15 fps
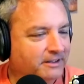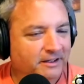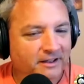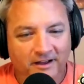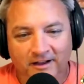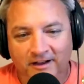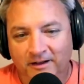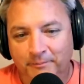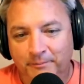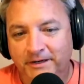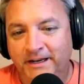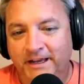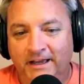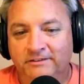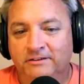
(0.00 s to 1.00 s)
But
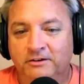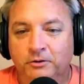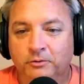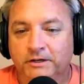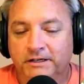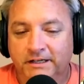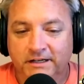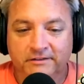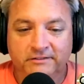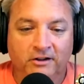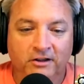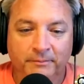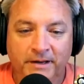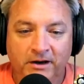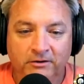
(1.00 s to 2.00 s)
he has a new one, and it's all
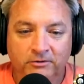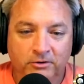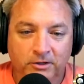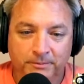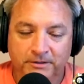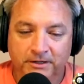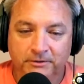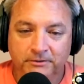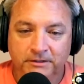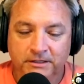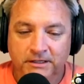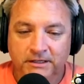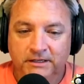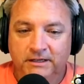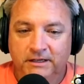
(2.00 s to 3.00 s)
about crypto.
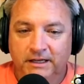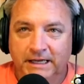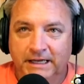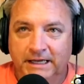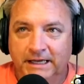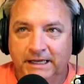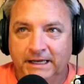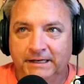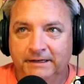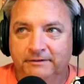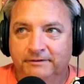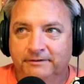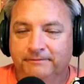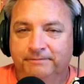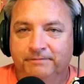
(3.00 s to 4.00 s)

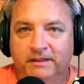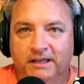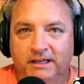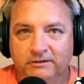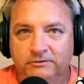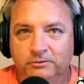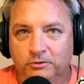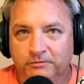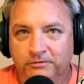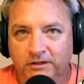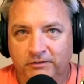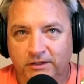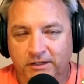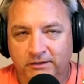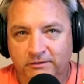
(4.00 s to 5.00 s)
And he's sort of
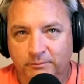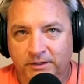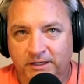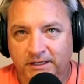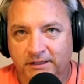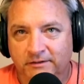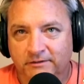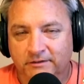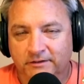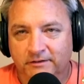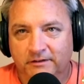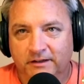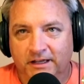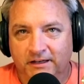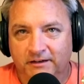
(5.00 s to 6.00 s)
giving his opinions
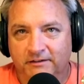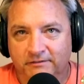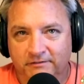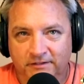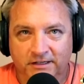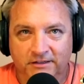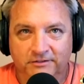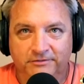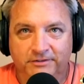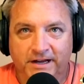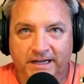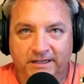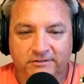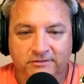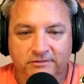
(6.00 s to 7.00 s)
and his
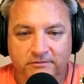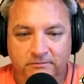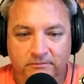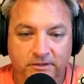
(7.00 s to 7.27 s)
facts.